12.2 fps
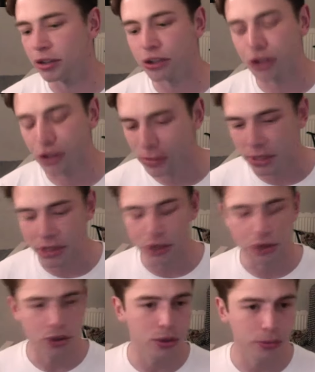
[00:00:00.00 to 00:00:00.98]
introduce me
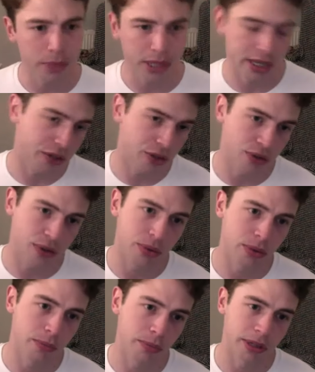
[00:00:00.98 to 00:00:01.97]
to new
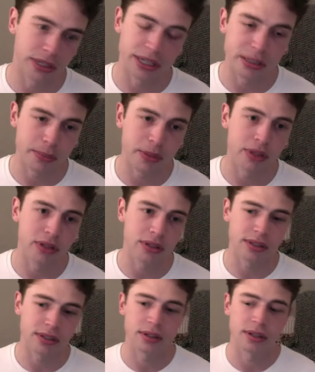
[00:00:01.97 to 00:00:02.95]
potential
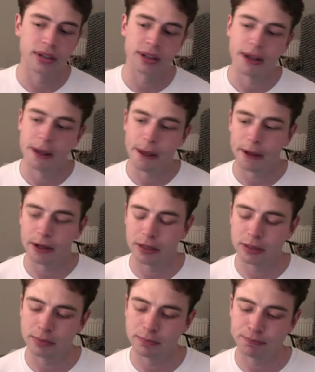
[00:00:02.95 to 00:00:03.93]
participants.
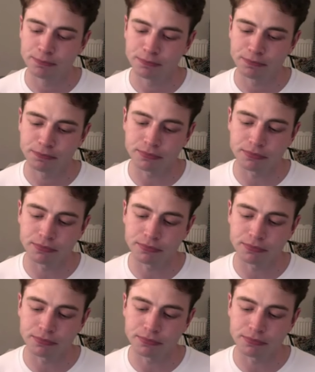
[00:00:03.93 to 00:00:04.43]
And